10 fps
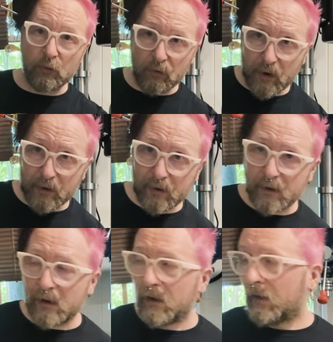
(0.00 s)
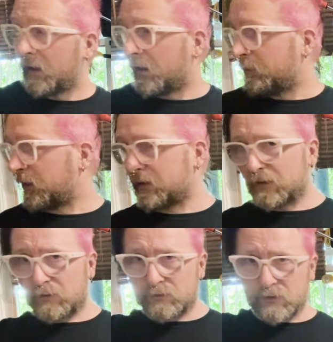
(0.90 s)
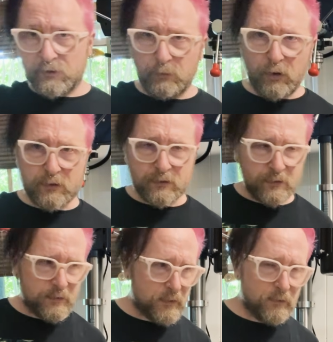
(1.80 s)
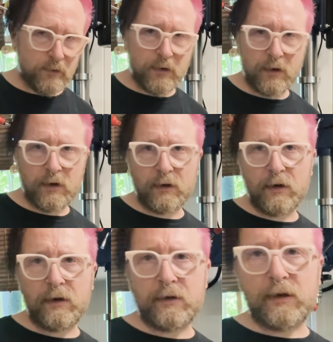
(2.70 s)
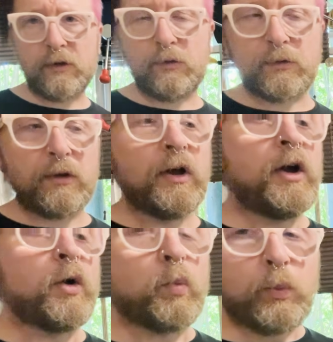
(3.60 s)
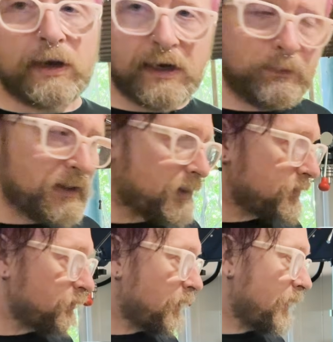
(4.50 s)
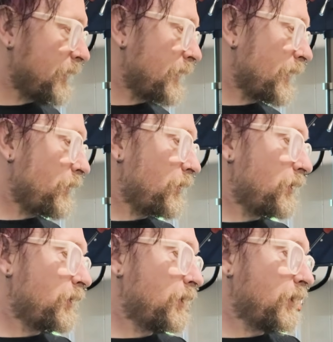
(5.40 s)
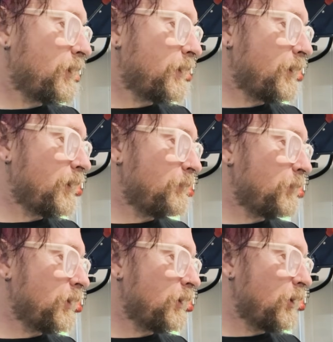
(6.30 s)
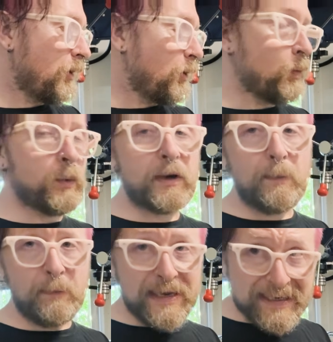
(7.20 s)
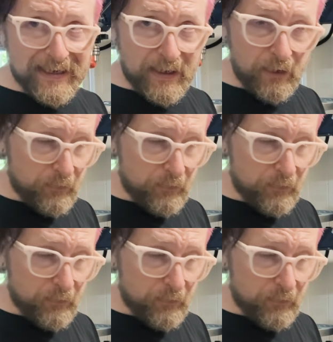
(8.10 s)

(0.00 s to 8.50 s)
around it, because there's also some boxes and stuff over here that I'm going to need to get to as well, we're going to be able to do that. Now, what we're going to make it out